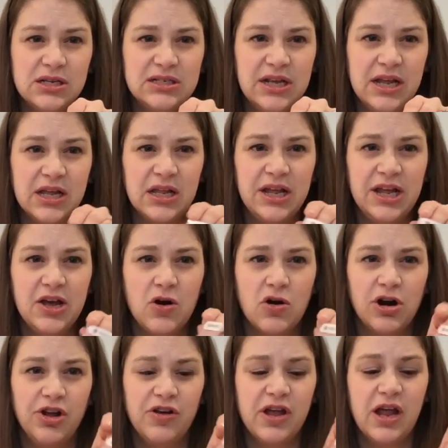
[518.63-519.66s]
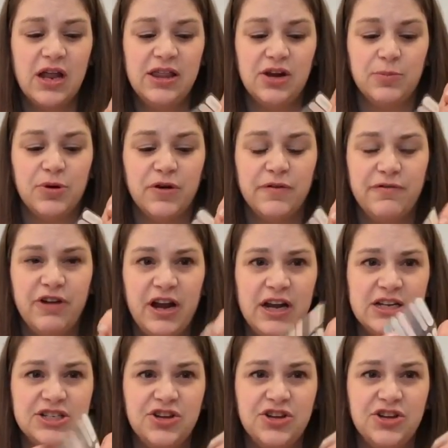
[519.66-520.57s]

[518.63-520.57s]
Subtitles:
singly, or they're perforated,